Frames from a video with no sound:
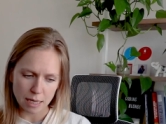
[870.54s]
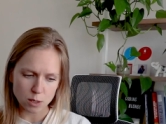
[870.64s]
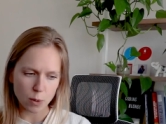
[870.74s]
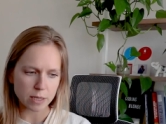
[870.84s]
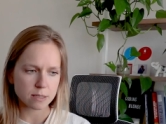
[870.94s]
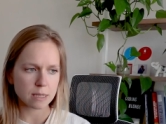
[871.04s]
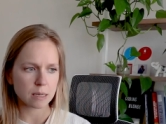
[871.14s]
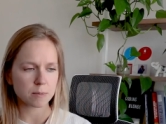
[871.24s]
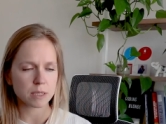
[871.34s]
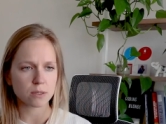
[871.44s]
that's why it's
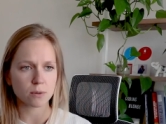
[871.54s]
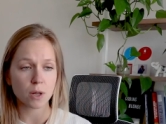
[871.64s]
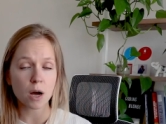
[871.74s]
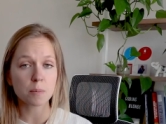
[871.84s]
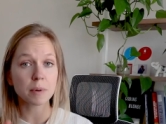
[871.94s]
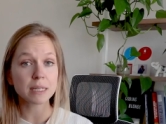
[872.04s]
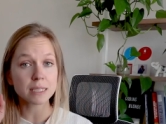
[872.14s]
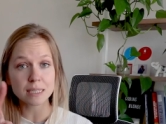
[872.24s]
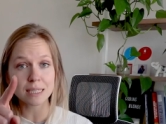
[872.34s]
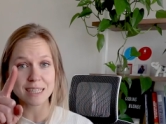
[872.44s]
taking me so long,
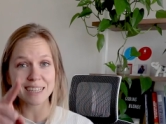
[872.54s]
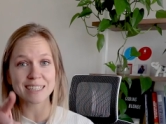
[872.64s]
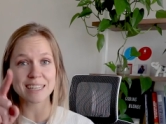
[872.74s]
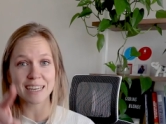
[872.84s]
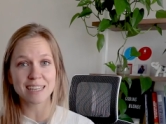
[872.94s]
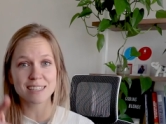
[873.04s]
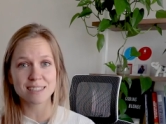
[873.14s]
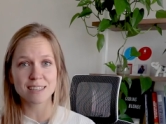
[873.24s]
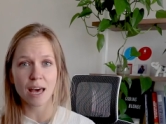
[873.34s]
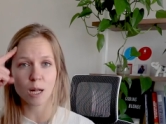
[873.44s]
but it
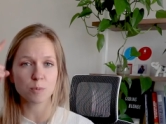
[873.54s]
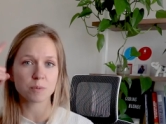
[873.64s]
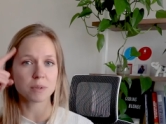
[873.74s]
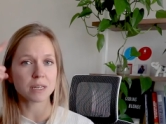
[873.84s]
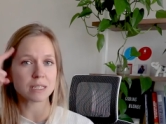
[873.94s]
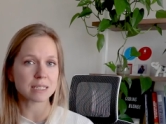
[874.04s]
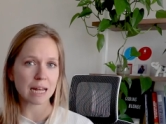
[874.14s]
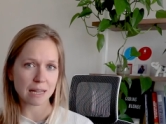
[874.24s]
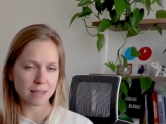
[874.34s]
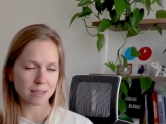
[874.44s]
is helping me
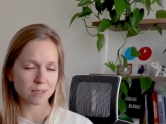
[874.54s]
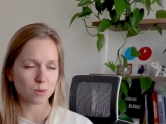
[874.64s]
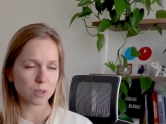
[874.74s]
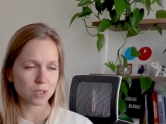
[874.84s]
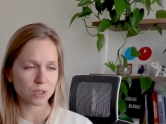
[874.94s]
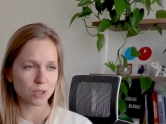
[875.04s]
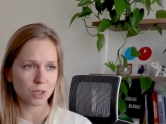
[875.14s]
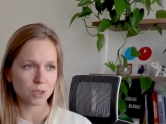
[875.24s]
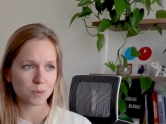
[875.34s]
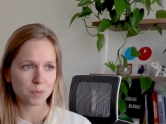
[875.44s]
understand things, which is
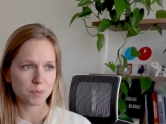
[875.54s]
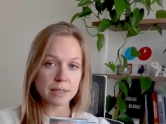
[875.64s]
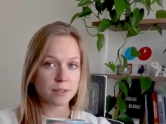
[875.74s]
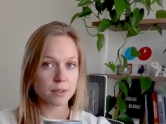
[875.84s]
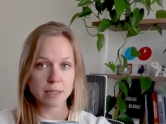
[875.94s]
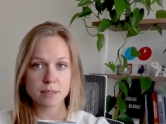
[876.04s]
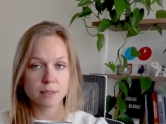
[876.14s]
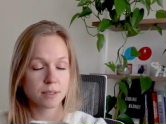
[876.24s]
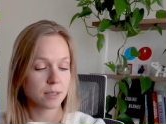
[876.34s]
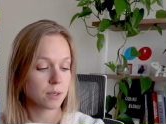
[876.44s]
good. All right, so let's
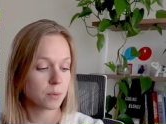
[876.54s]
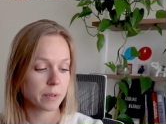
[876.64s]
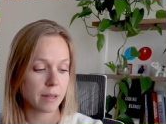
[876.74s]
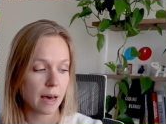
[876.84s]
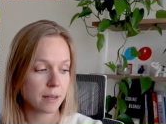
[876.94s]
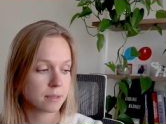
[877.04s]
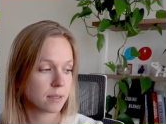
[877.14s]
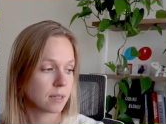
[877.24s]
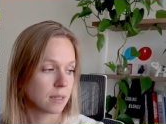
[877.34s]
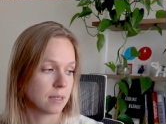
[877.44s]
continue with that.
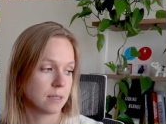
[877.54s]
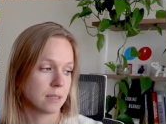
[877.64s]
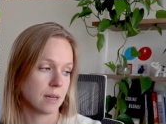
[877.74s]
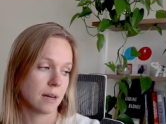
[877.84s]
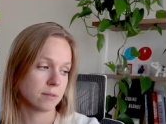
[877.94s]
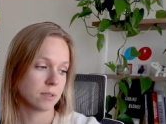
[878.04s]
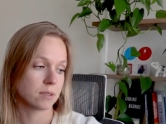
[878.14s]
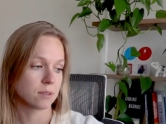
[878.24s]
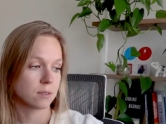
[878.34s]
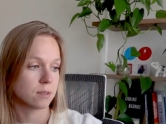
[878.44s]
And I have a
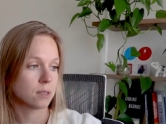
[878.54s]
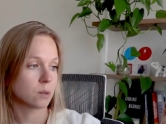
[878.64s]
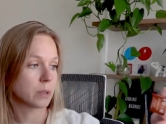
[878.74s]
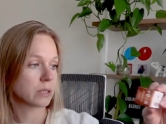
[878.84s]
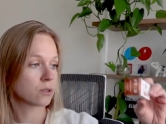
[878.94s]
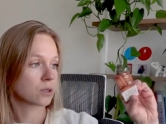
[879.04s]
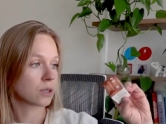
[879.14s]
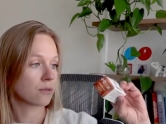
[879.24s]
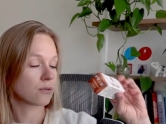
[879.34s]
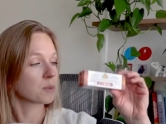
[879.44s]
little sweet
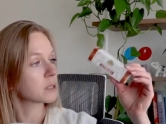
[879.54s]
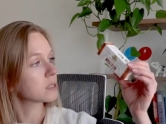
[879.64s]
treat for